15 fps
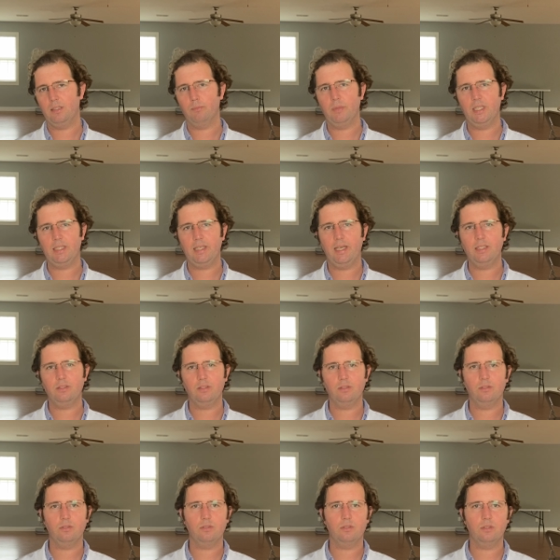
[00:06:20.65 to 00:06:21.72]

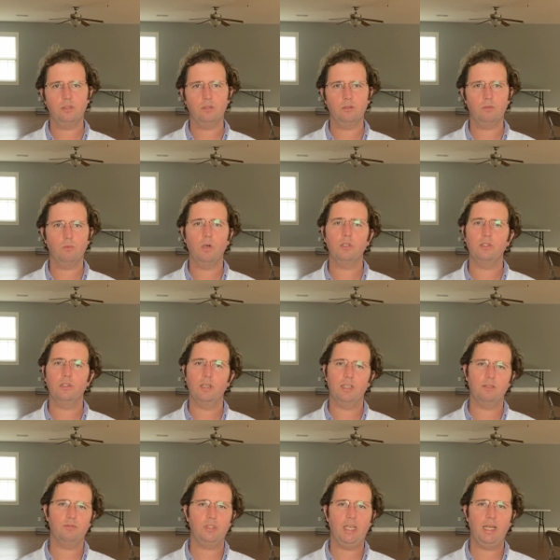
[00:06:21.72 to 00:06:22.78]
medications while you're out
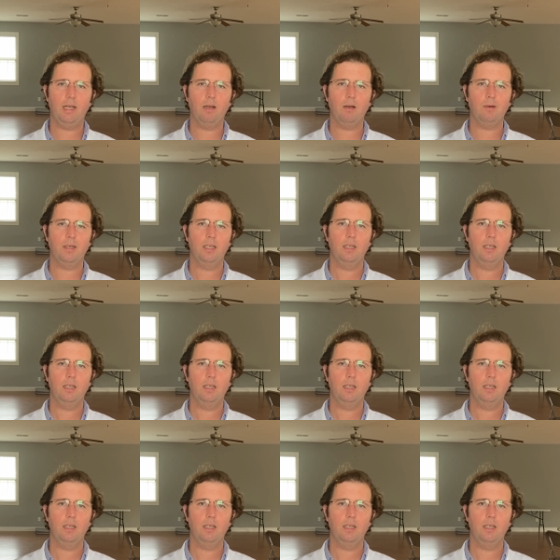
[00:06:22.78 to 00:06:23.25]
of town.